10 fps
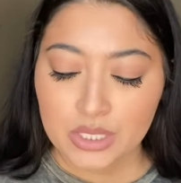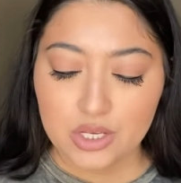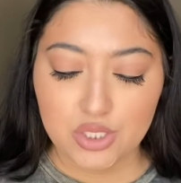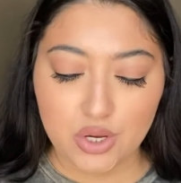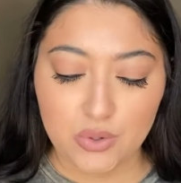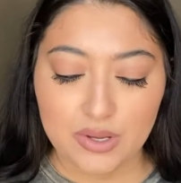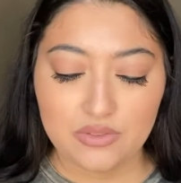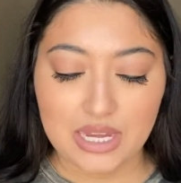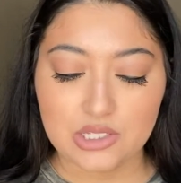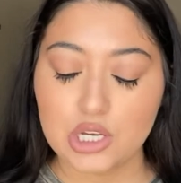So if
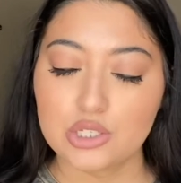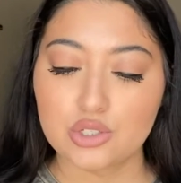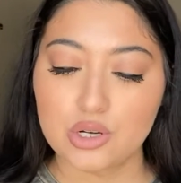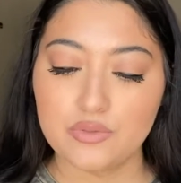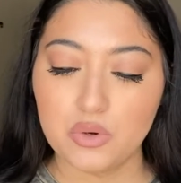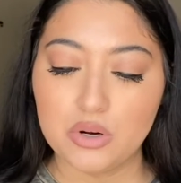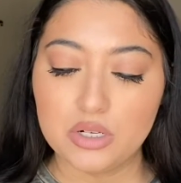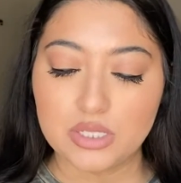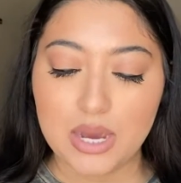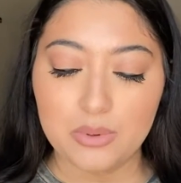that's a concern of
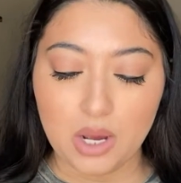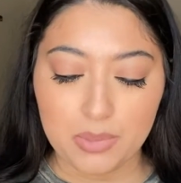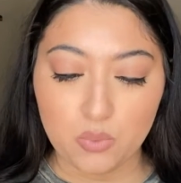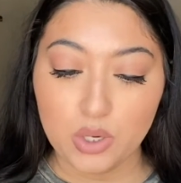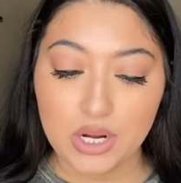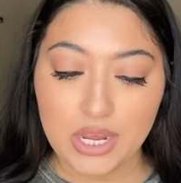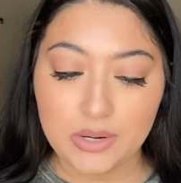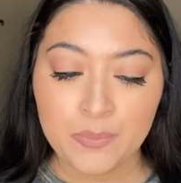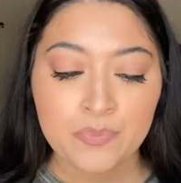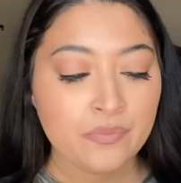yours, I would not be
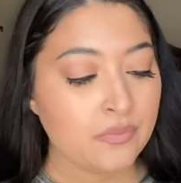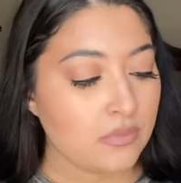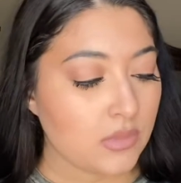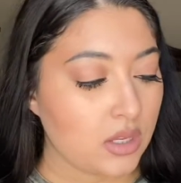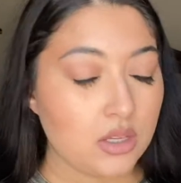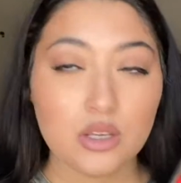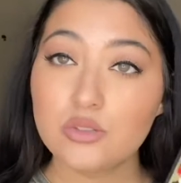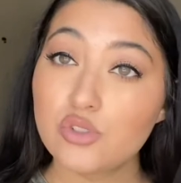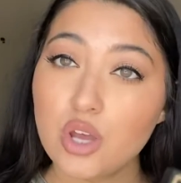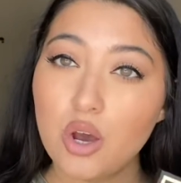worried.
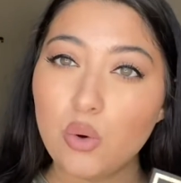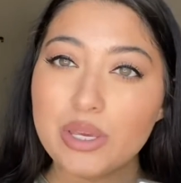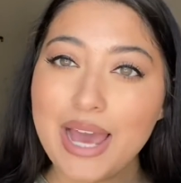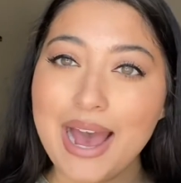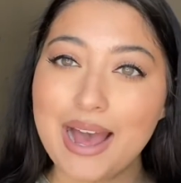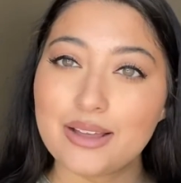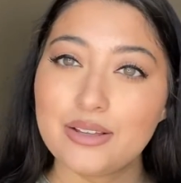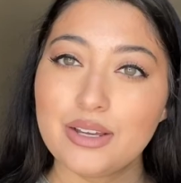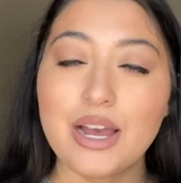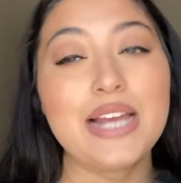So yeah,
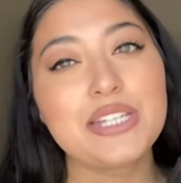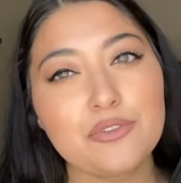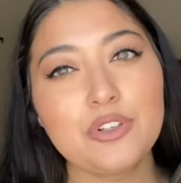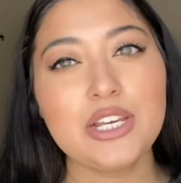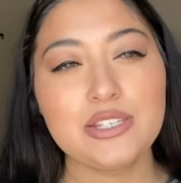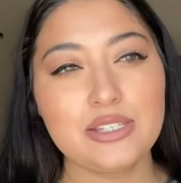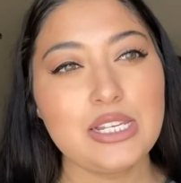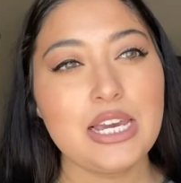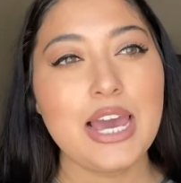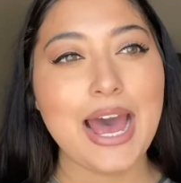I definitely
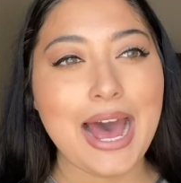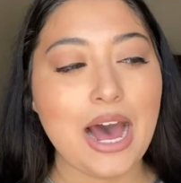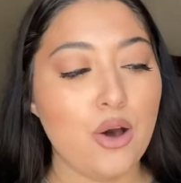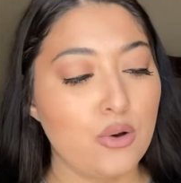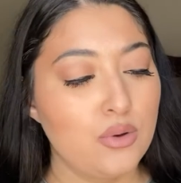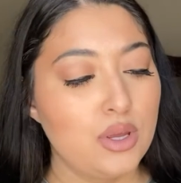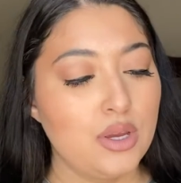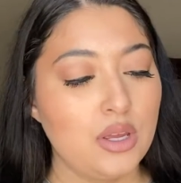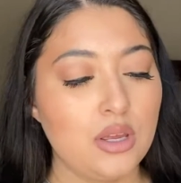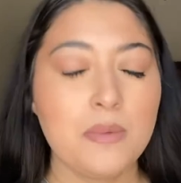see how
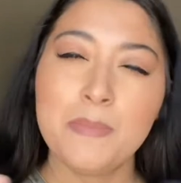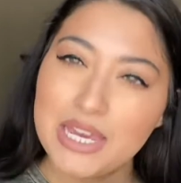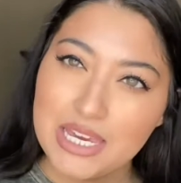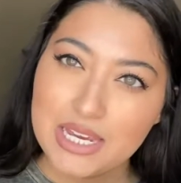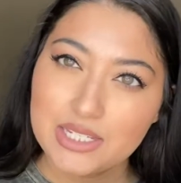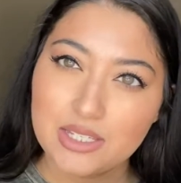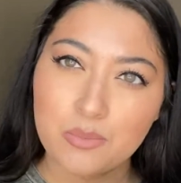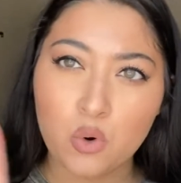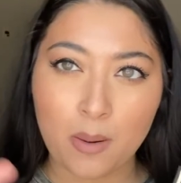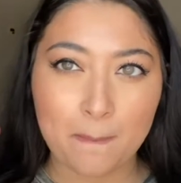Mickey is the
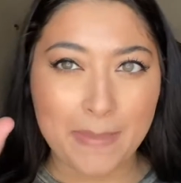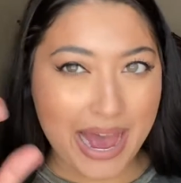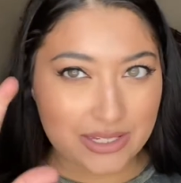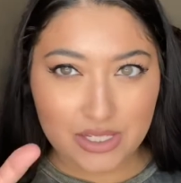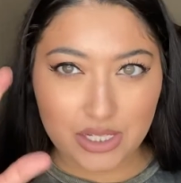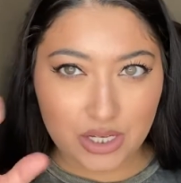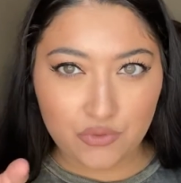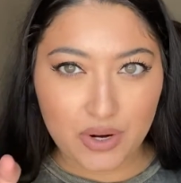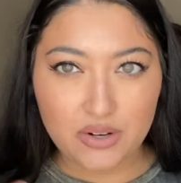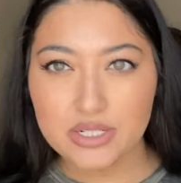more masculine
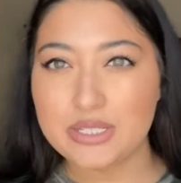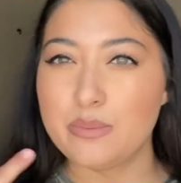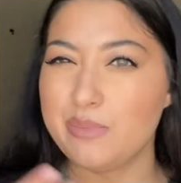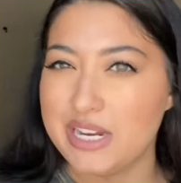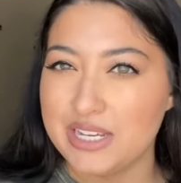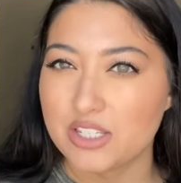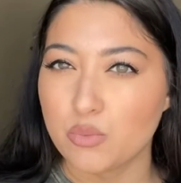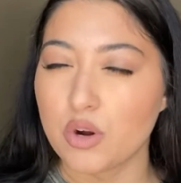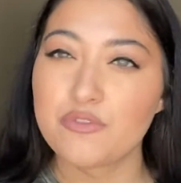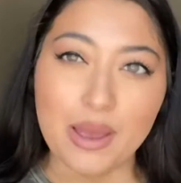fragrance and Minnie is the
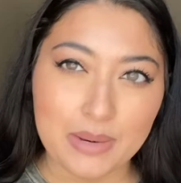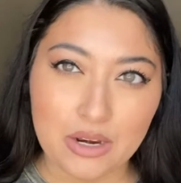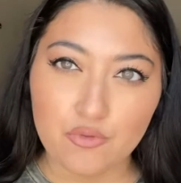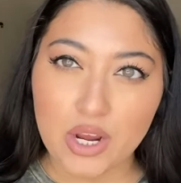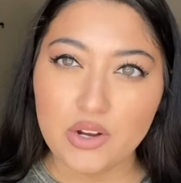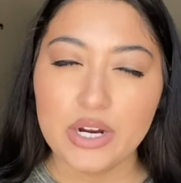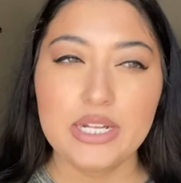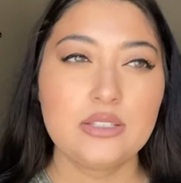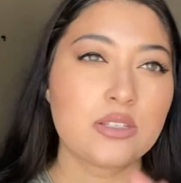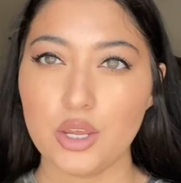more feminine
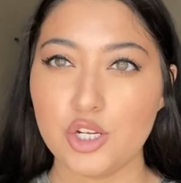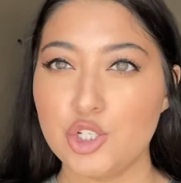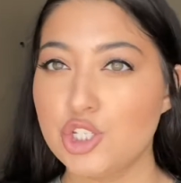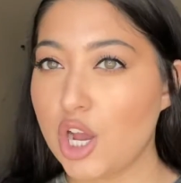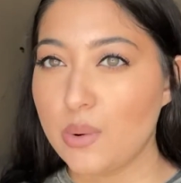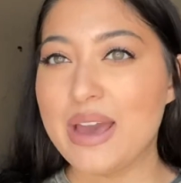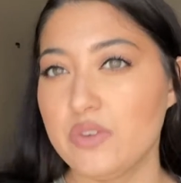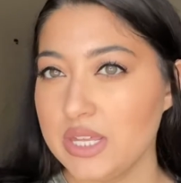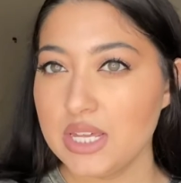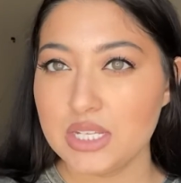fragrance. So
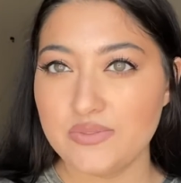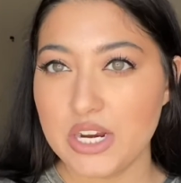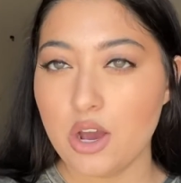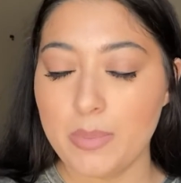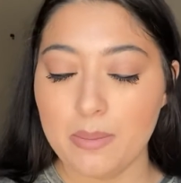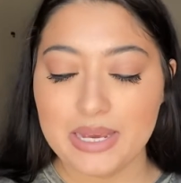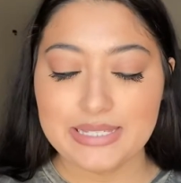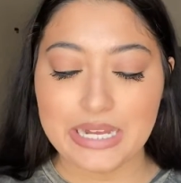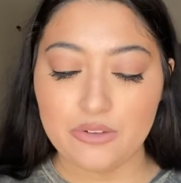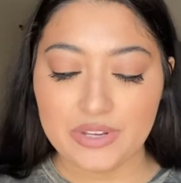everything in this video I bought
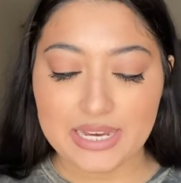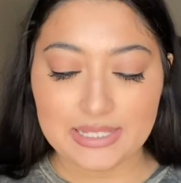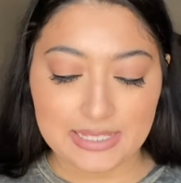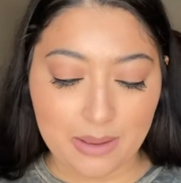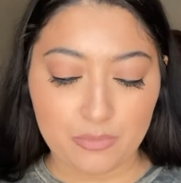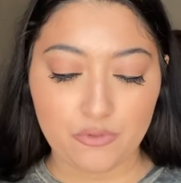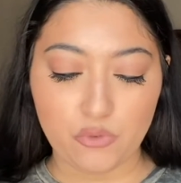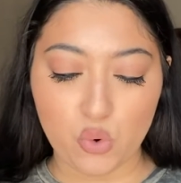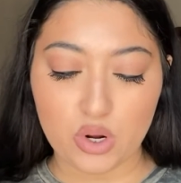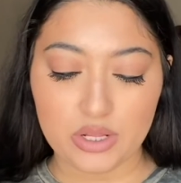myself except
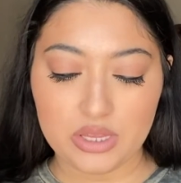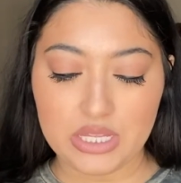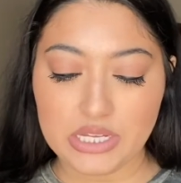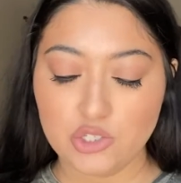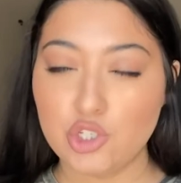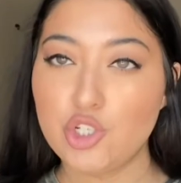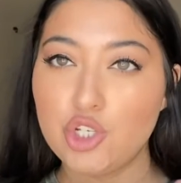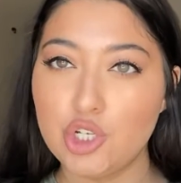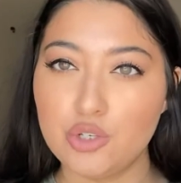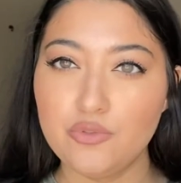for these
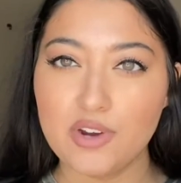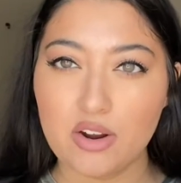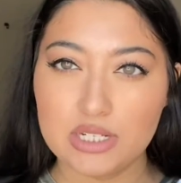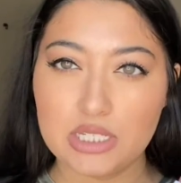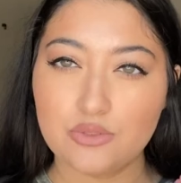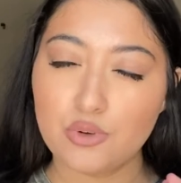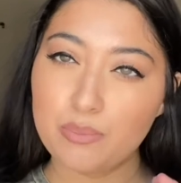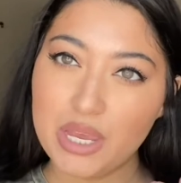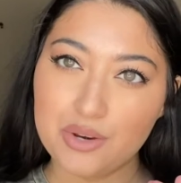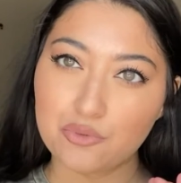two fragrances from
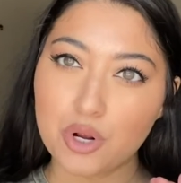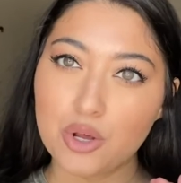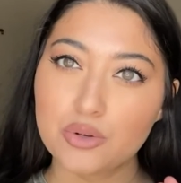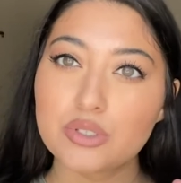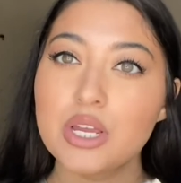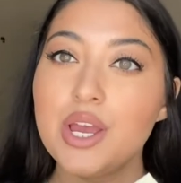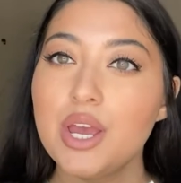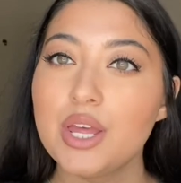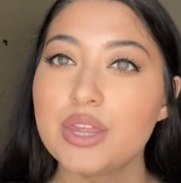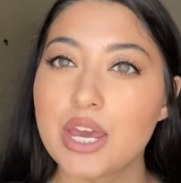Pinrose.
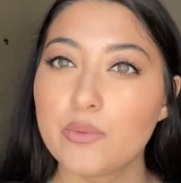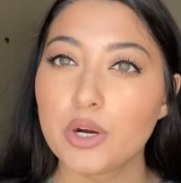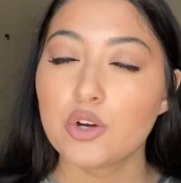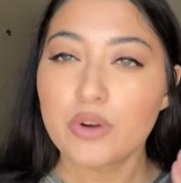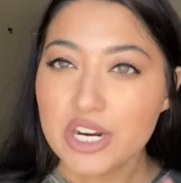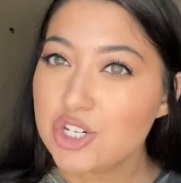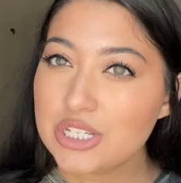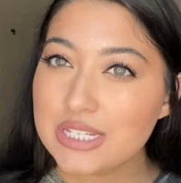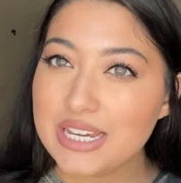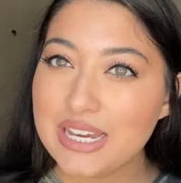They were
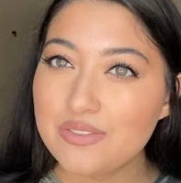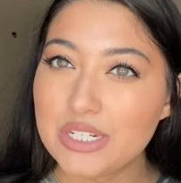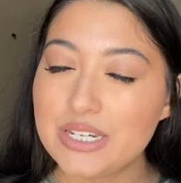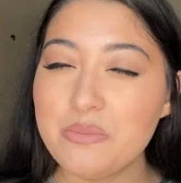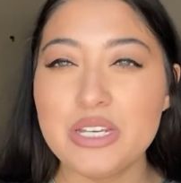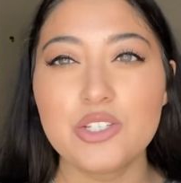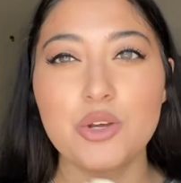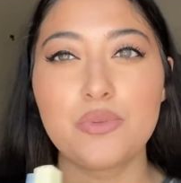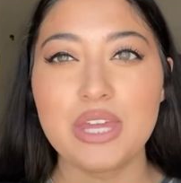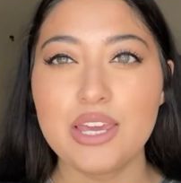graciously gifted to me,
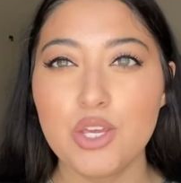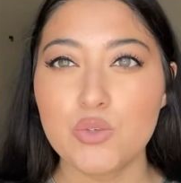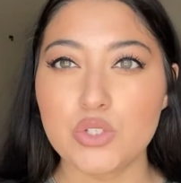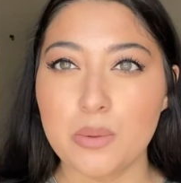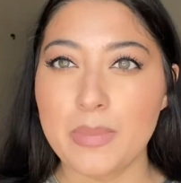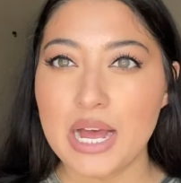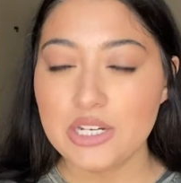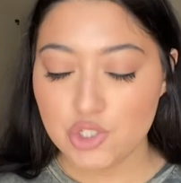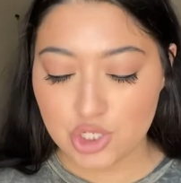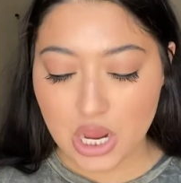so thank you so
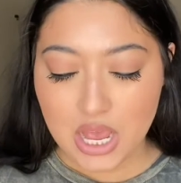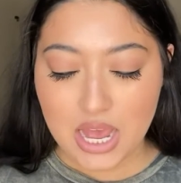much.